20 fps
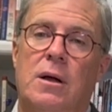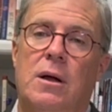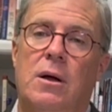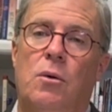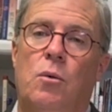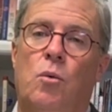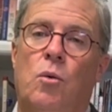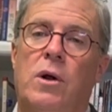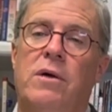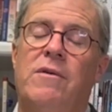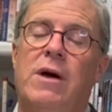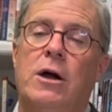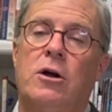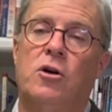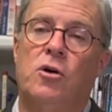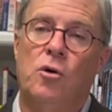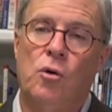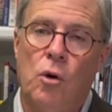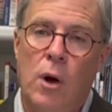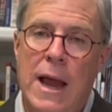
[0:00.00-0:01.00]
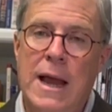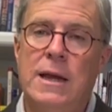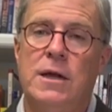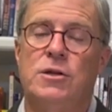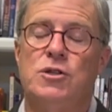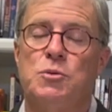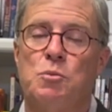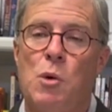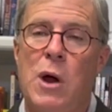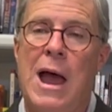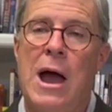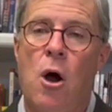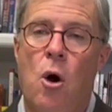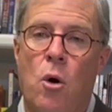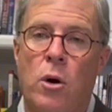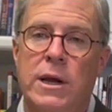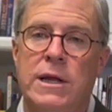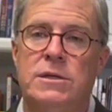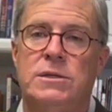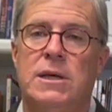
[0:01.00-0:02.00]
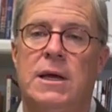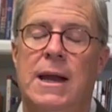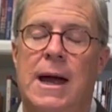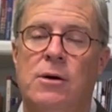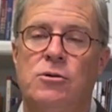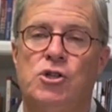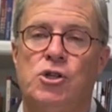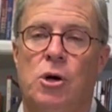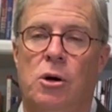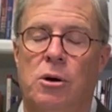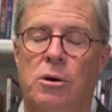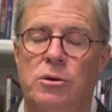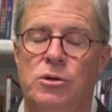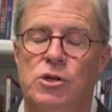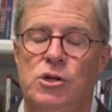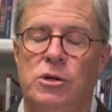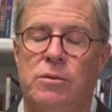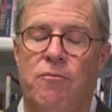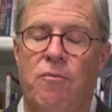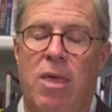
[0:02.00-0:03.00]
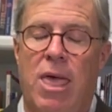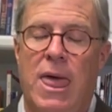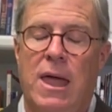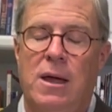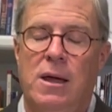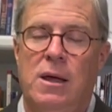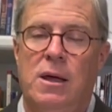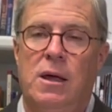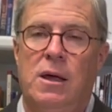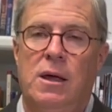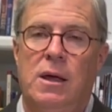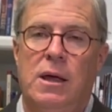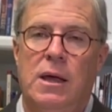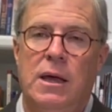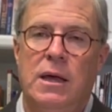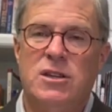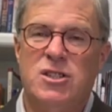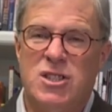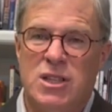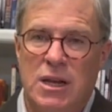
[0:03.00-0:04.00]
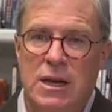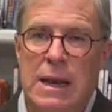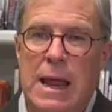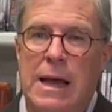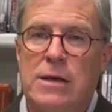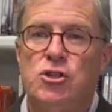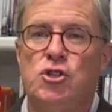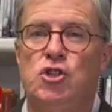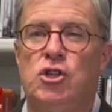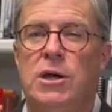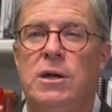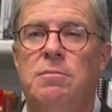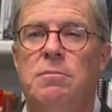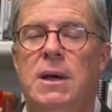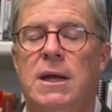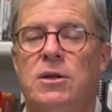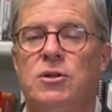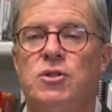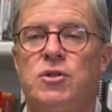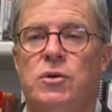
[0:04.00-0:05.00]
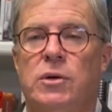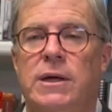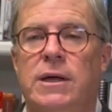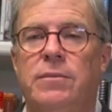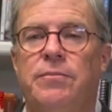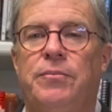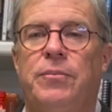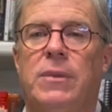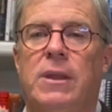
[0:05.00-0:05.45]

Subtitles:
one of our greatest priorities at our church, is the next gen ministry.